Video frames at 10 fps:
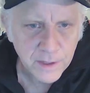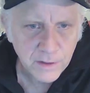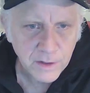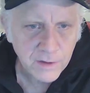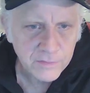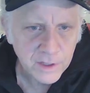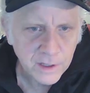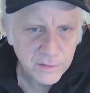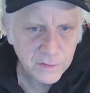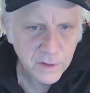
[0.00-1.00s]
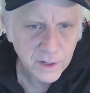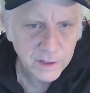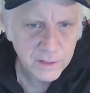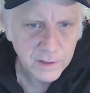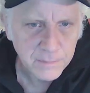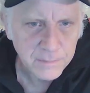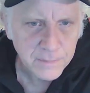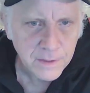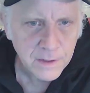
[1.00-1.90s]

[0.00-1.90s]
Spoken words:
They don't have to answer anything.